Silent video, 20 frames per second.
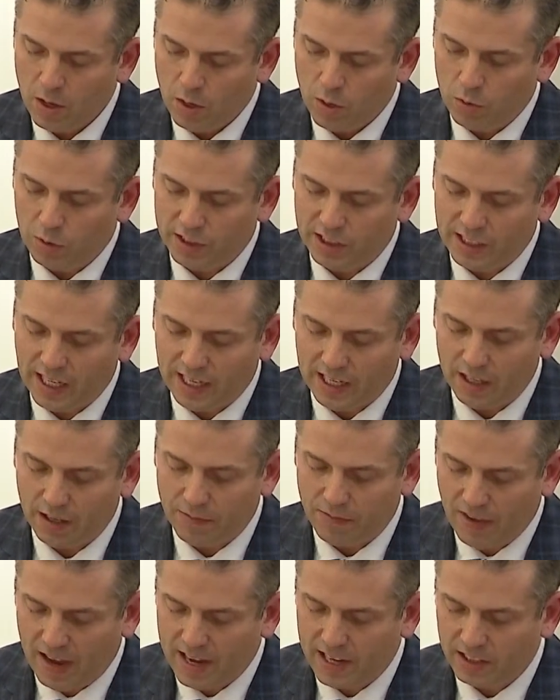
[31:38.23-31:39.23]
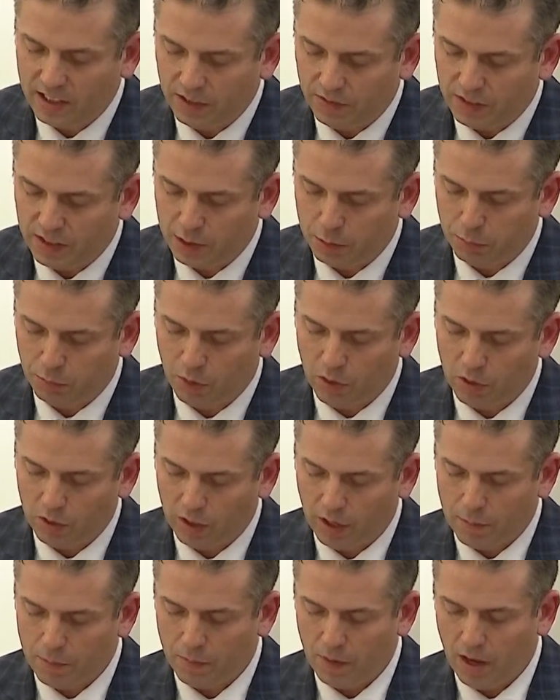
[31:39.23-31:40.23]
who has taken advantage of this
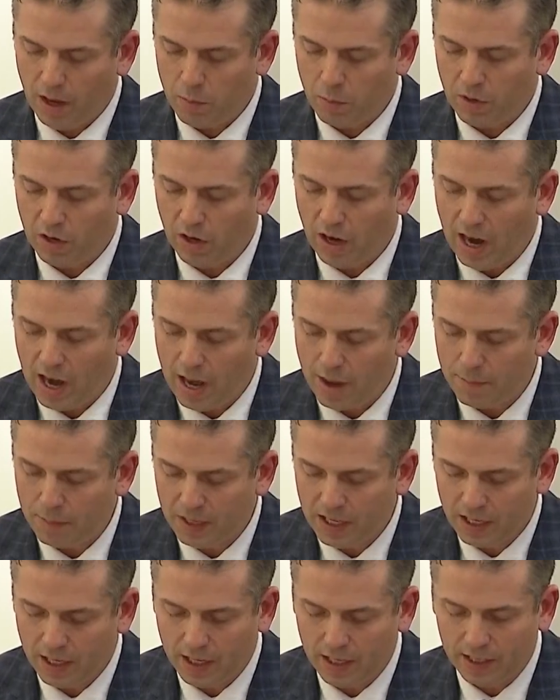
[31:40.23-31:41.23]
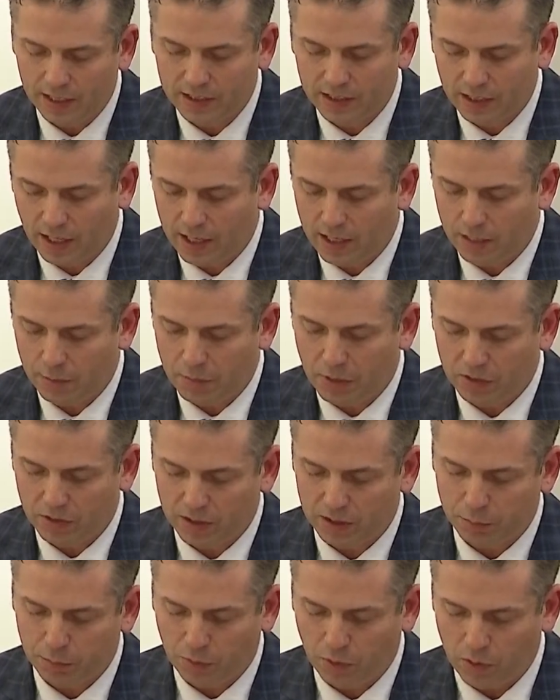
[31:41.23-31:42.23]
program, and we are happy and excited about
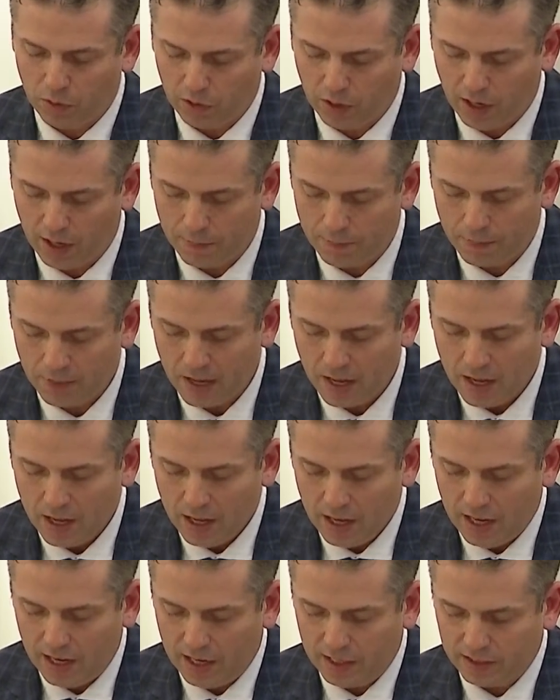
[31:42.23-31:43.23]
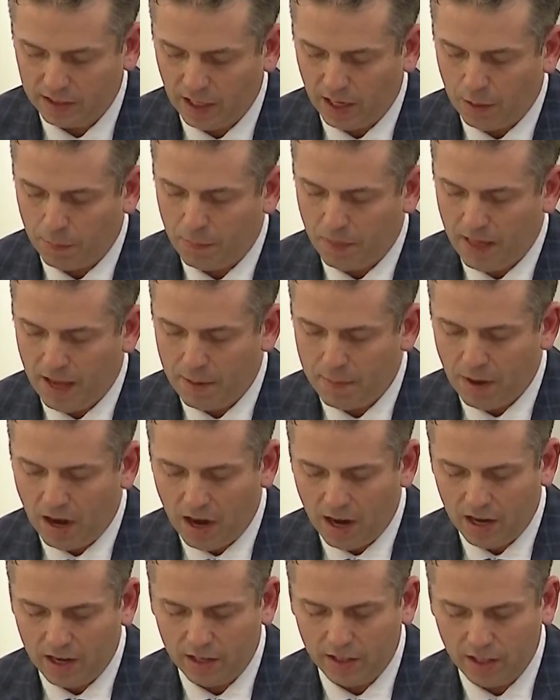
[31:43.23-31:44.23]
this program. It has helped them
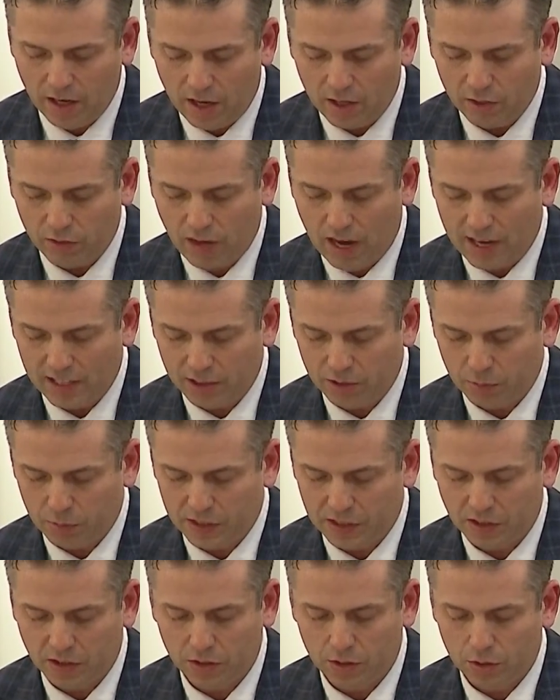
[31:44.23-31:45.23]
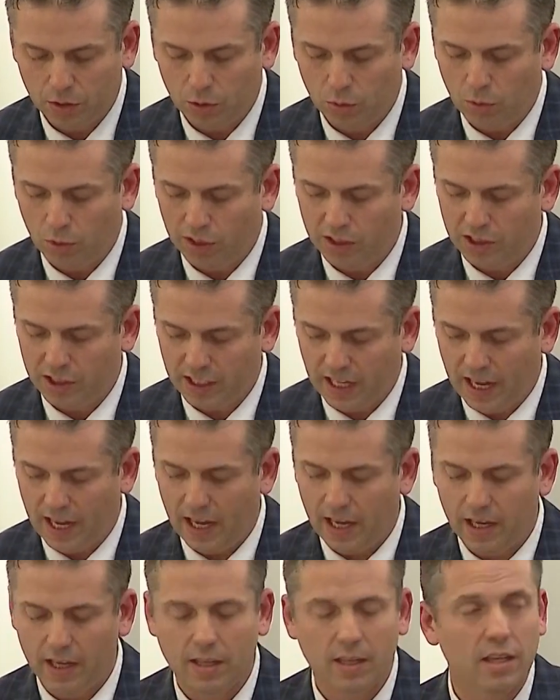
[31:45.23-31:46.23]
hire young graduates who are
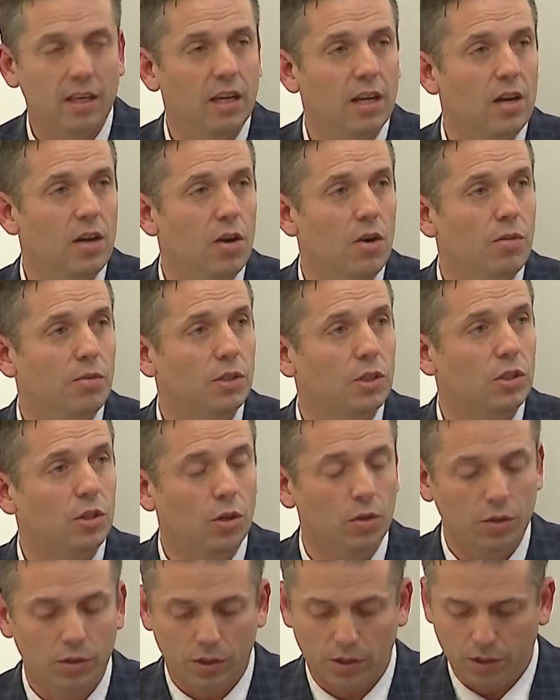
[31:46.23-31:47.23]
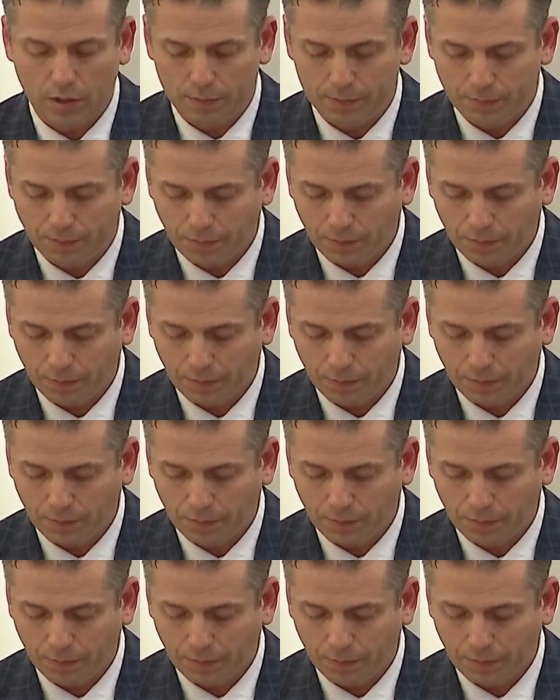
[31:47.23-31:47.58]
staying in Nova Scotia.